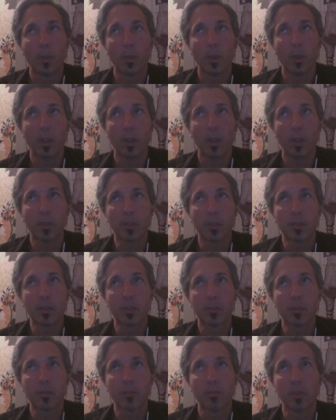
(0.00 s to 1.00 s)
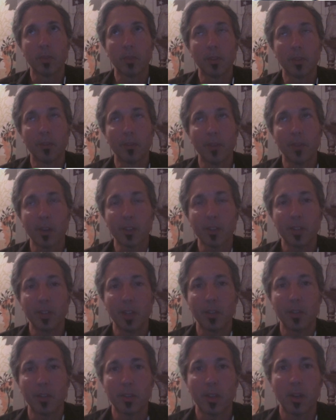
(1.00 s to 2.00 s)
it's in the final
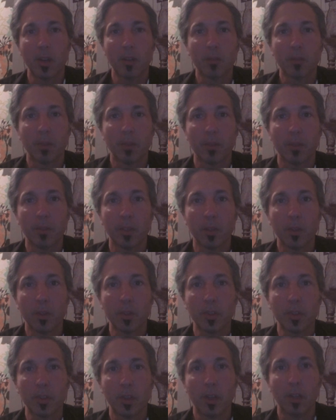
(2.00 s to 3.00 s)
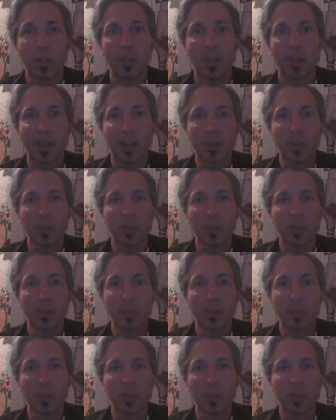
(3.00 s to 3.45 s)
stages now of negotiating the actual